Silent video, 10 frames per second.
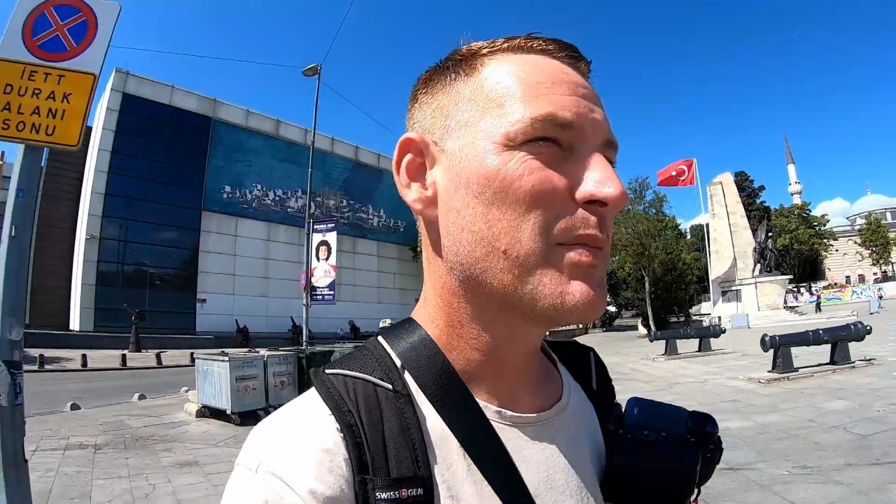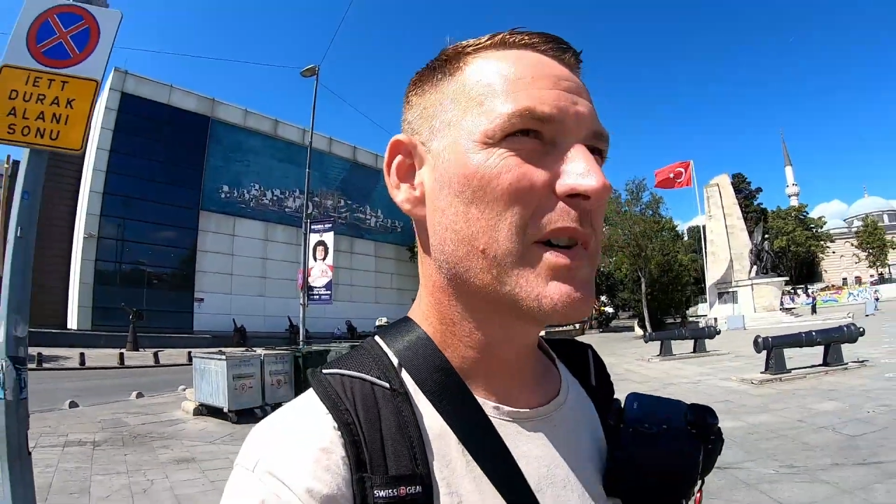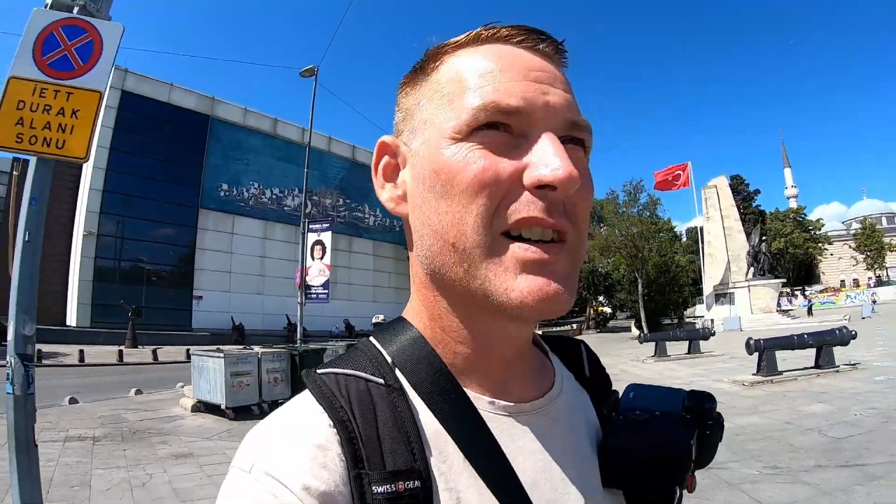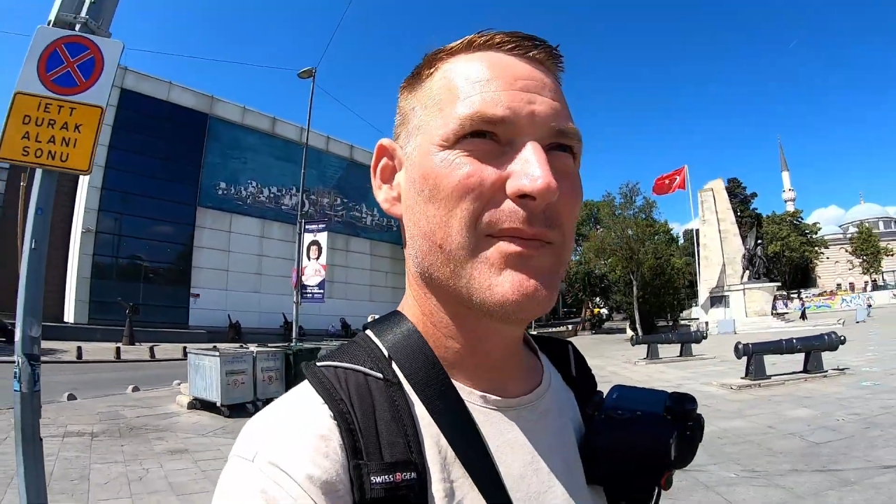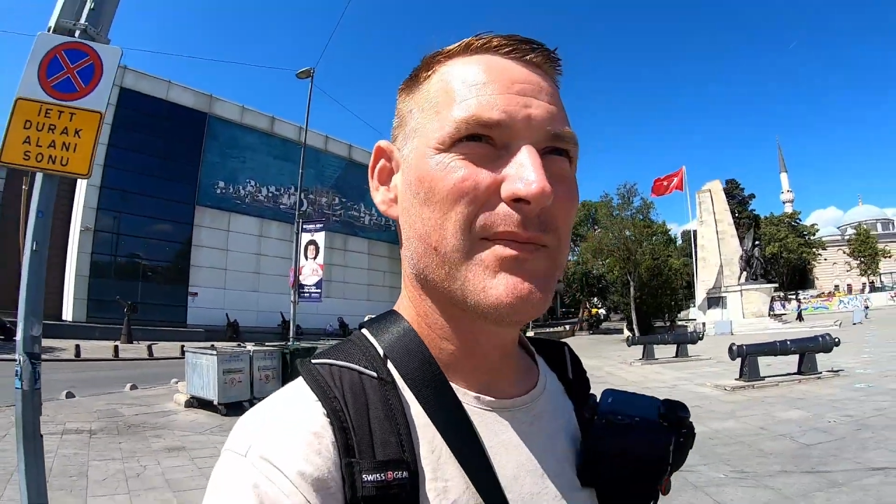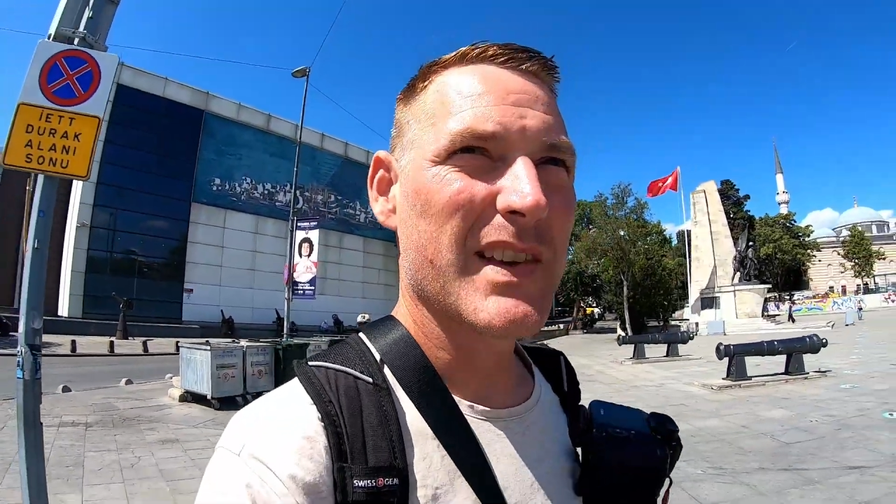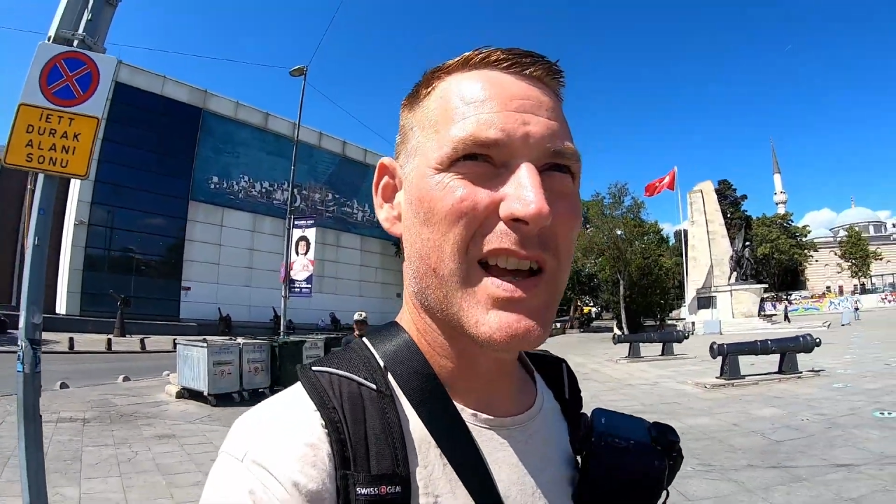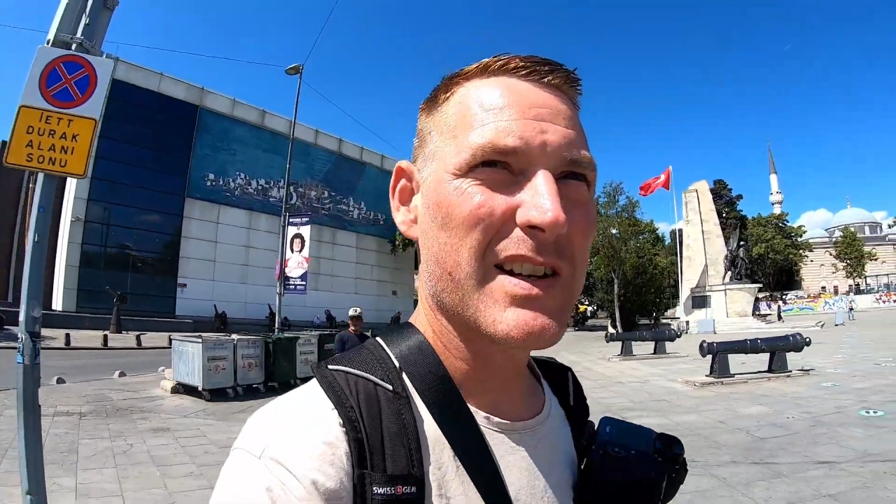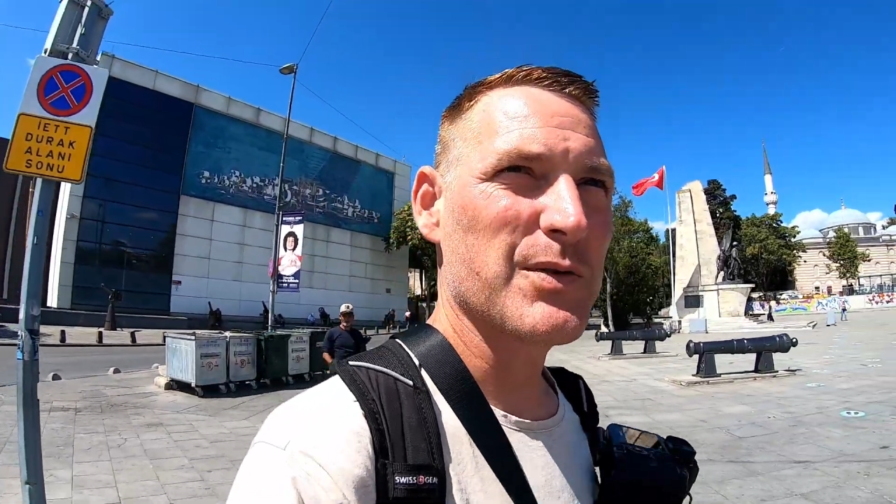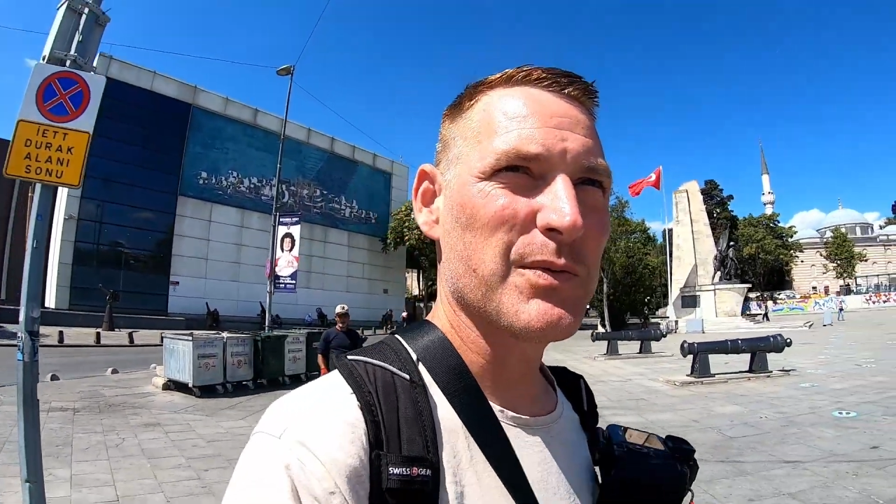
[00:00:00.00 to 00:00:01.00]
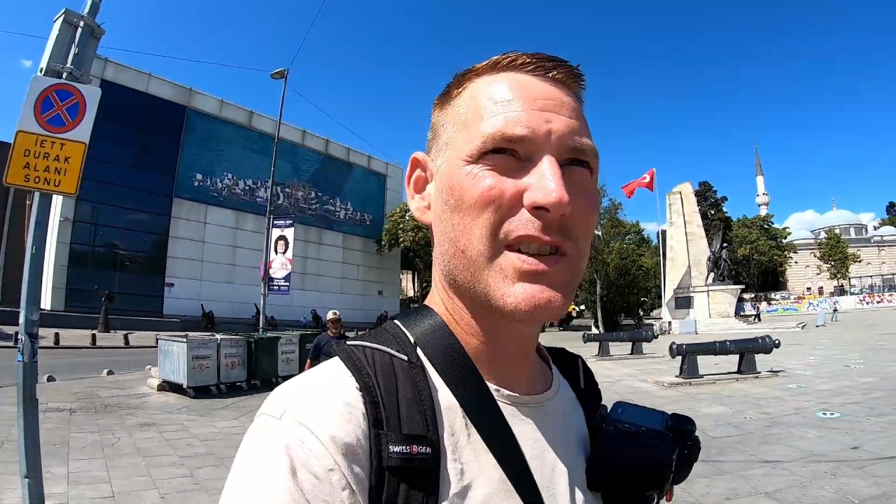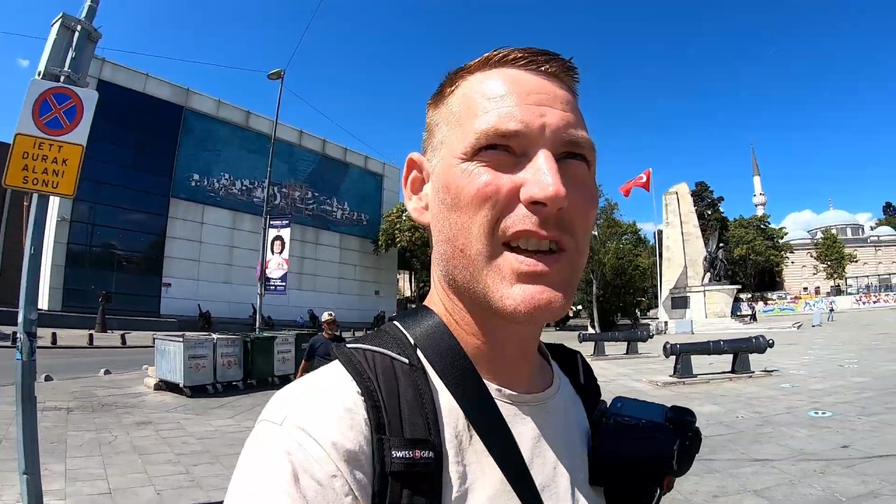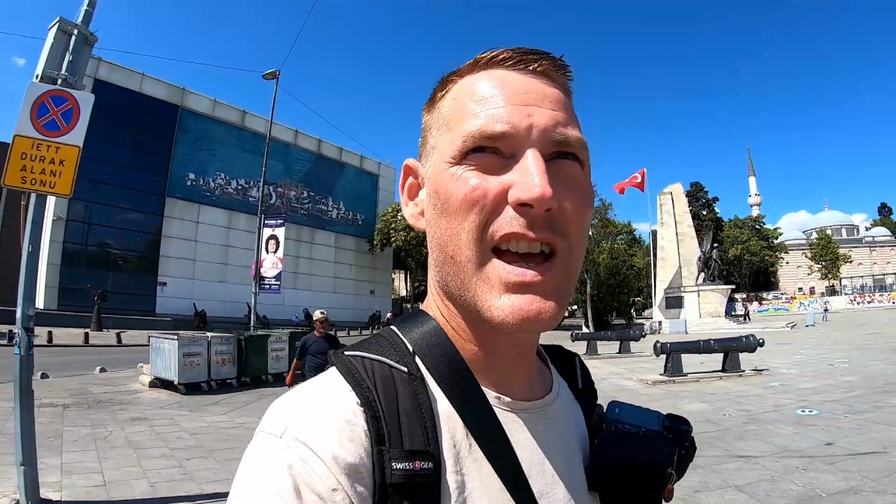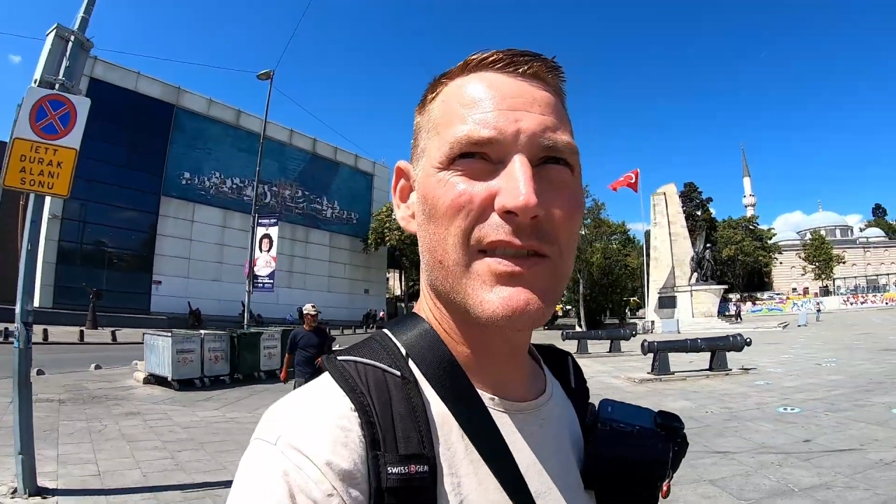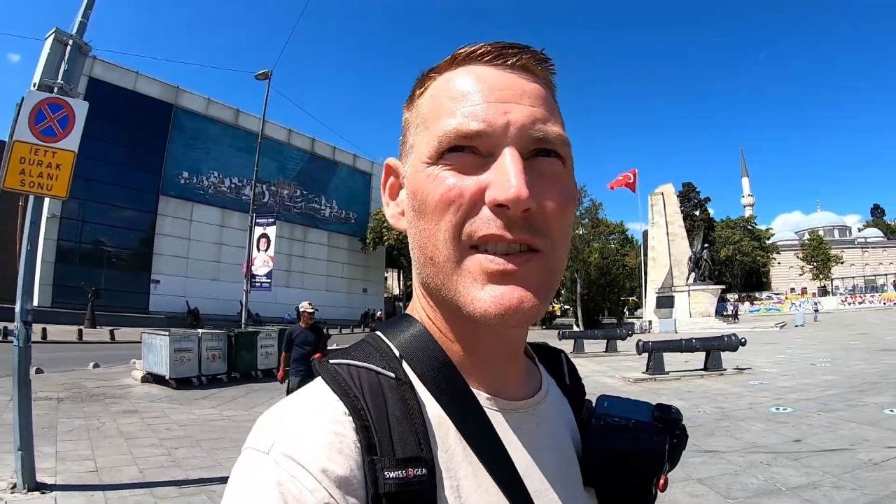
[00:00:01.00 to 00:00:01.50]
but I don't
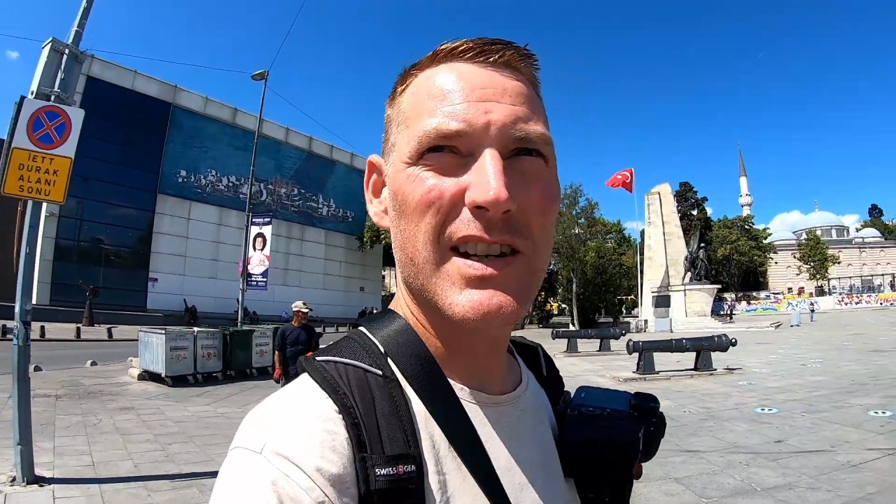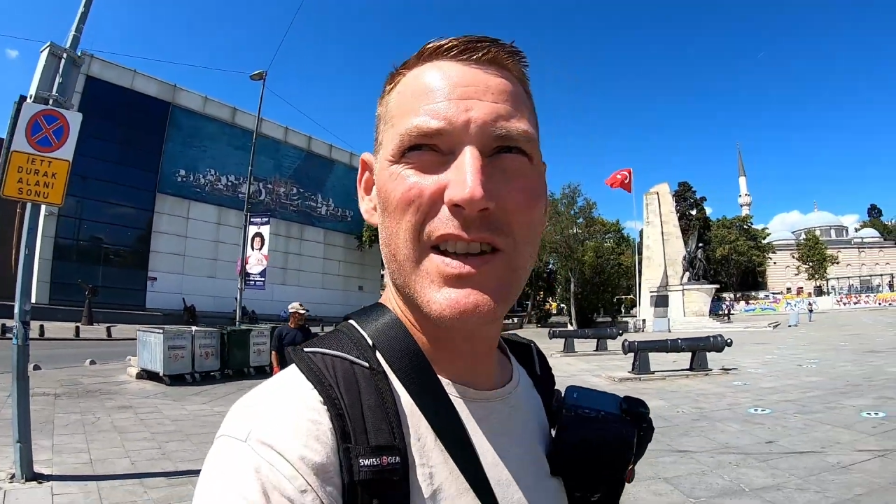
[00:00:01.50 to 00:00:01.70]
really have any